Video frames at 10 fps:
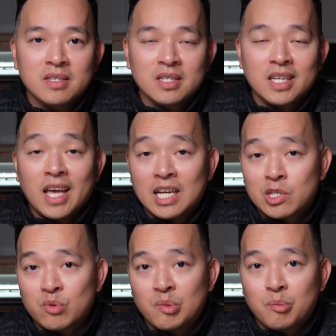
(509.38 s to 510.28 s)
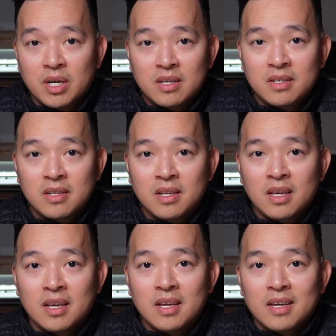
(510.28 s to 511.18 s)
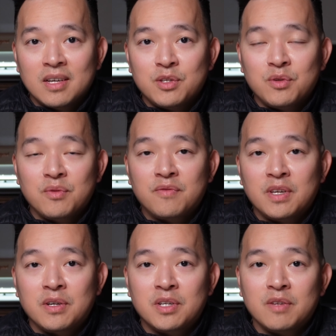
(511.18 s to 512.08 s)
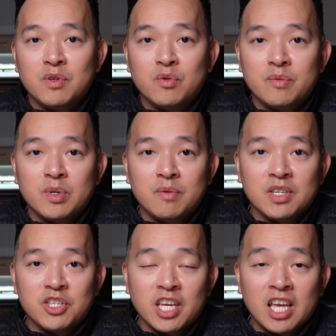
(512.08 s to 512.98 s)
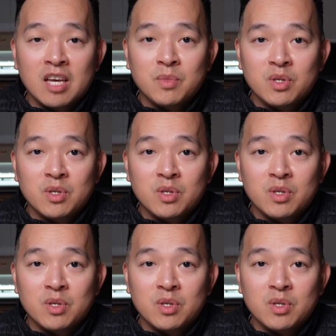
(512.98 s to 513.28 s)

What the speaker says: is an actual button. You figured if you remove the jam,